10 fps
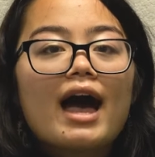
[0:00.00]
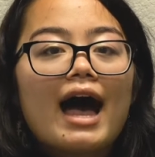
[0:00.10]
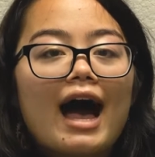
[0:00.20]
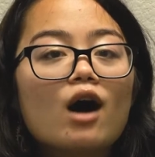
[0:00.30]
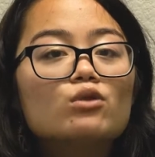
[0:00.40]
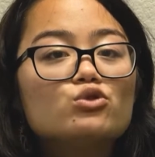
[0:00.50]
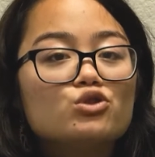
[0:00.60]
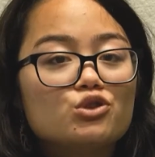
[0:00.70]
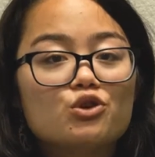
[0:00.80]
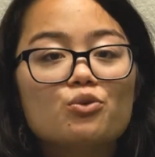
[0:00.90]
how
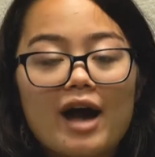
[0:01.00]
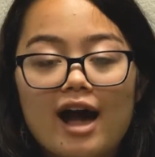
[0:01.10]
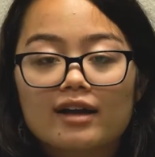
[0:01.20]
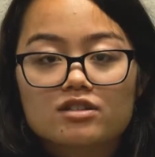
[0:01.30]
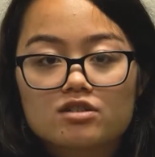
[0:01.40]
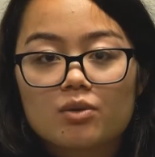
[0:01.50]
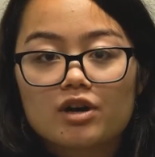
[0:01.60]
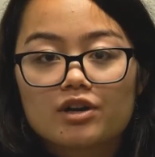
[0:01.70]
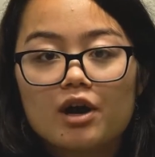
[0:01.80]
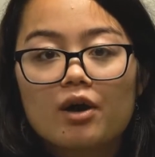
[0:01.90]
do packets know
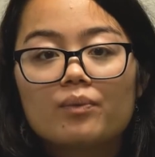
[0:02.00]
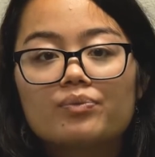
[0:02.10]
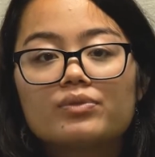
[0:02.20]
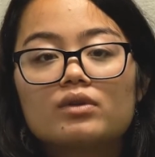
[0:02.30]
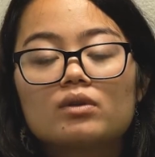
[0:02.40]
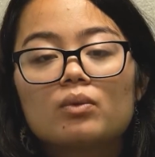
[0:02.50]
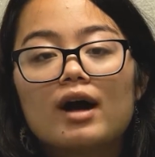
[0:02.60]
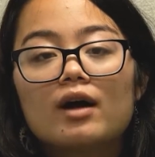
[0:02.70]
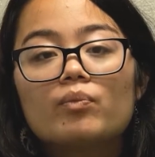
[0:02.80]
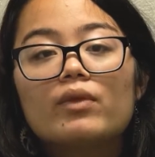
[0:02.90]
where to go?
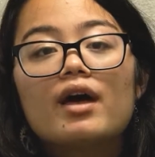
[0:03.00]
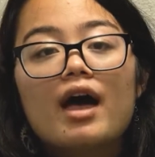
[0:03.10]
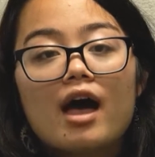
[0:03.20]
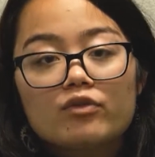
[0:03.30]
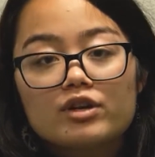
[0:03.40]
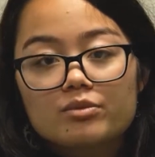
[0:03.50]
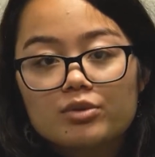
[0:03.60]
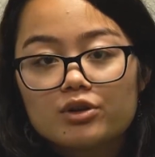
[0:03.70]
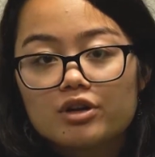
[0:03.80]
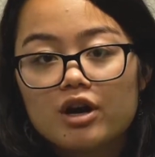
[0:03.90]
Well, every
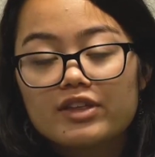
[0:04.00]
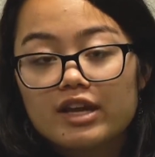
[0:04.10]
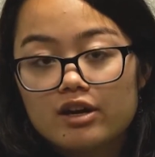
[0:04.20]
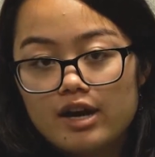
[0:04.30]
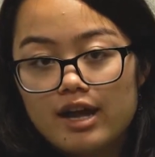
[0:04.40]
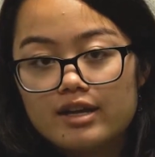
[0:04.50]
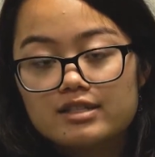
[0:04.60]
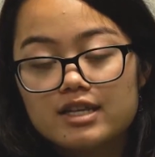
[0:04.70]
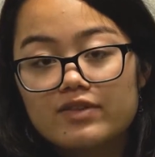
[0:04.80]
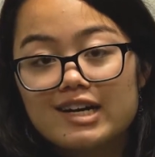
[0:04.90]
computer on the internet
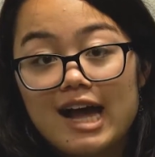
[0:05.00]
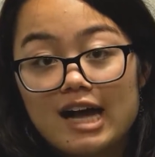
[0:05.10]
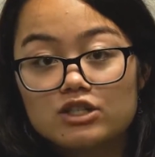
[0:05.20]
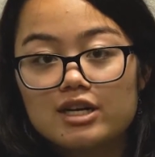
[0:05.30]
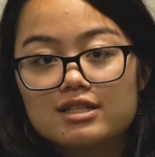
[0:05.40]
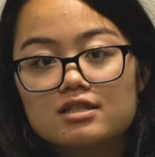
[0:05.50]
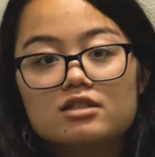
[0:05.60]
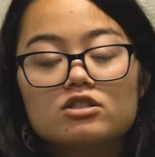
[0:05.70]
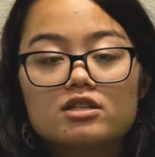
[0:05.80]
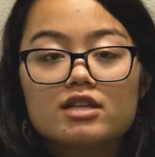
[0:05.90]
is given an address,
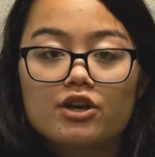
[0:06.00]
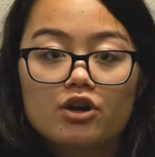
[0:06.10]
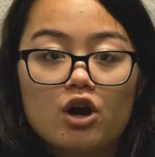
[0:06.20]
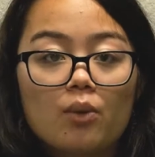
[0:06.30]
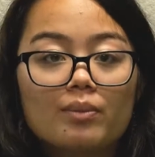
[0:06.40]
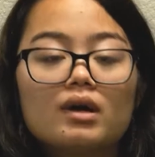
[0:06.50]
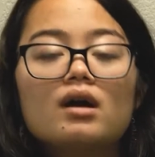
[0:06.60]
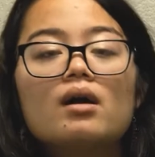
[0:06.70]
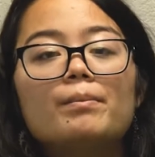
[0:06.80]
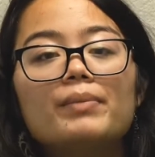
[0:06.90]
just like your home.
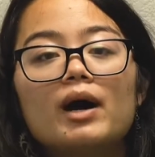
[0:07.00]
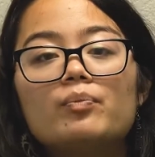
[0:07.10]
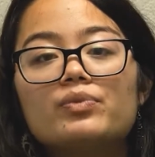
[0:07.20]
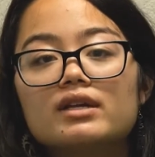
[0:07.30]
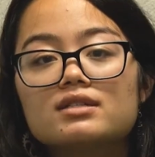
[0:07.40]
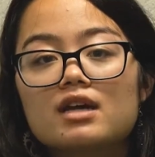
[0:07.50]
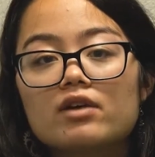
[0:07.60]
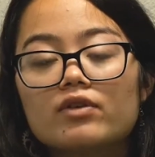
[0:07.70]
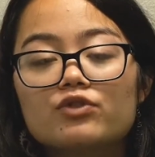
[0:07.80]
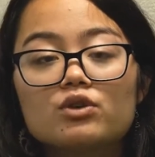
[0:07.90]
But instead
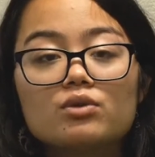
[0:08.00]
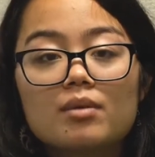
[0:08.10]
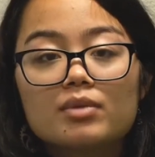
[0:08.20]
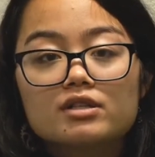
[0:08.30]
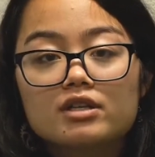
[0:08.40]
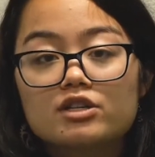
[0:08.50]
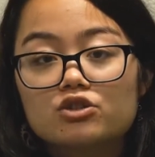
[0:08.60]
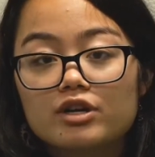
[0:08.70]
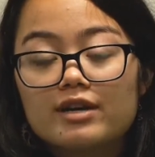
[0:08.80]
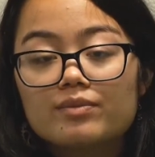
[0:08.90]
of a few numbers and a
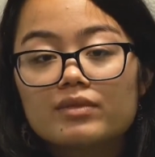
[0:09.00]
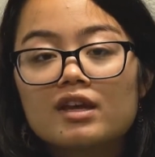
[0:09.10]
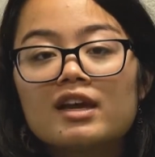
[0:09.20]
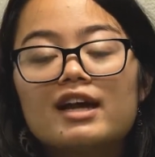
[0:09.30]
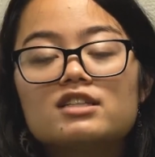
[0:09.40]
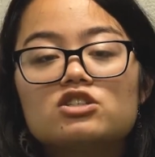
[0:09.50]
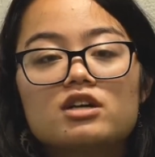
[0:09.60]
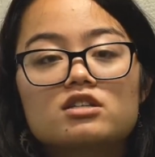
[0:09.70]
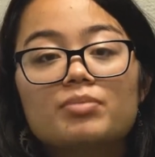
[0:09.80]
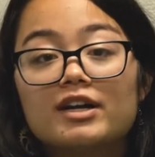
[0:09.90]
street, it's
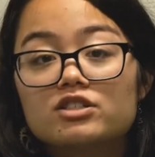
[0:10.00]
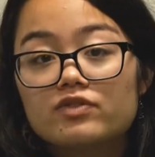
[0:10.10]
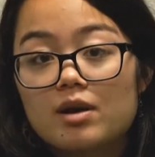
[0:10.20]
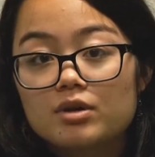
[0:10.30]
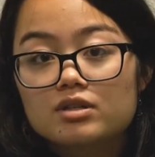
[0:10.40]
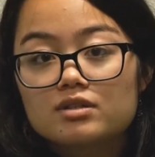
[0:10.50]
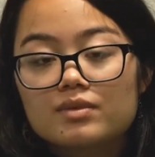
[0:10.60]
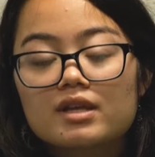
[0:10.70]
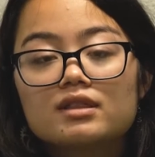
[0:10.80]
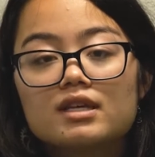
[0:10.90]
just a bunch of numbers.
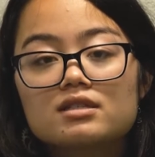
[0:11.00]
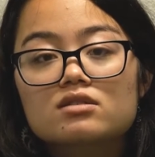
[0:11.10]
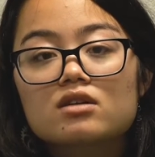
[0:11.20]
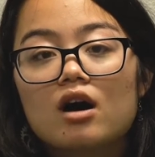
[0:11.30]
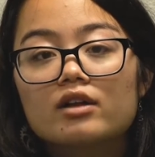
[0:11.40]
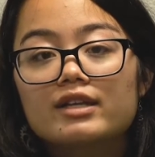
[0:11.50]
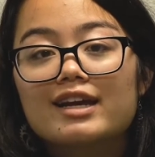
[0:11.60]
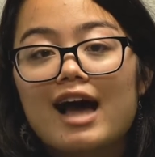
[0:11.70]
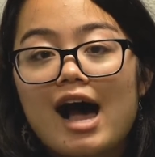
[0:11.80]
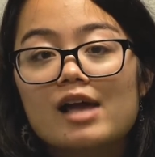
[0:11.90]
This is called
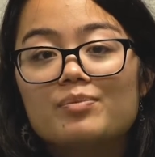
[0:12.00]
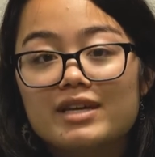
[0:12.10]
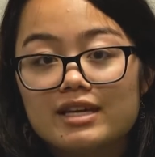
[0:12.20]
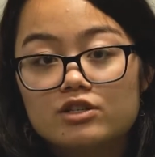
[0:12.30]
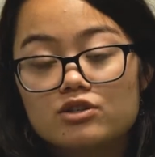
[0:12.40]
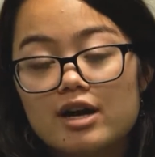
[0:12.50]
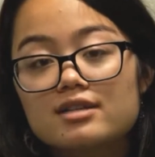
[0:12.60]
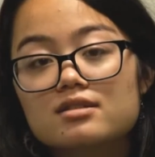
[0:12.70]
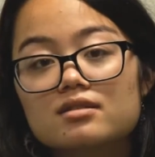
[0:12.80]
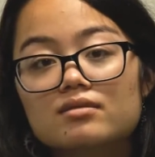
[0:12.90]
an IP
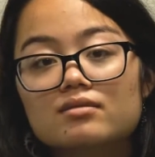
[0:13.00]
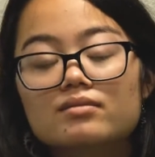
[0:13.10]
address.